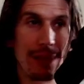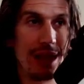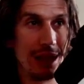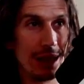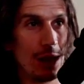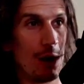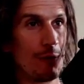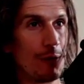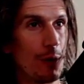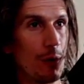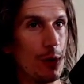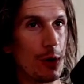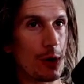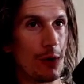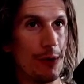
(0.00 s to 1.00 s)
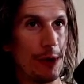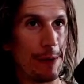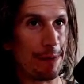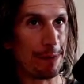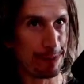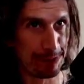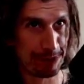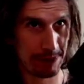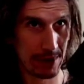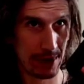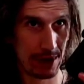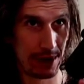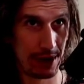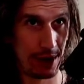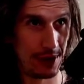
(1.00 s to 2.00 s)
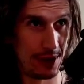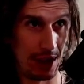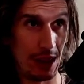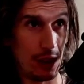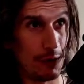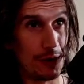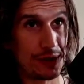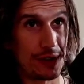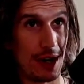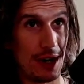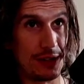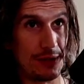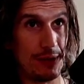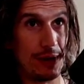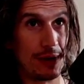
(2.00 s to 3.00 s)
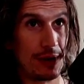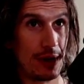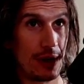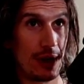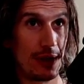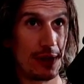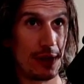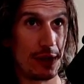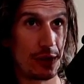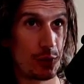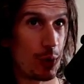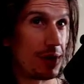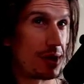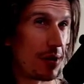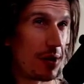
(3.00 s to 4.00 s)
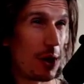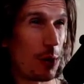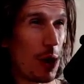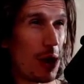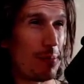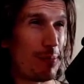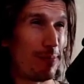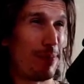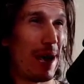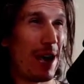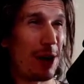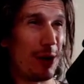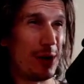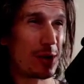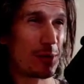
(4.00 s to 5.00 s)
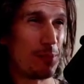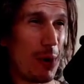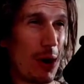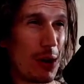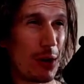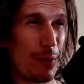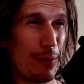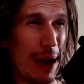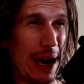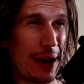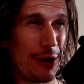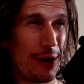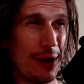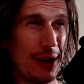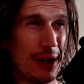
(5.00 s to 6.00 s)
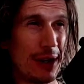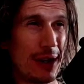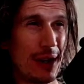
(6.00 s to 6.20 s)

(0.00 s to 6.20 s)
Love the look of it, and I love the size of it. 2700 watt battery, smaller battery,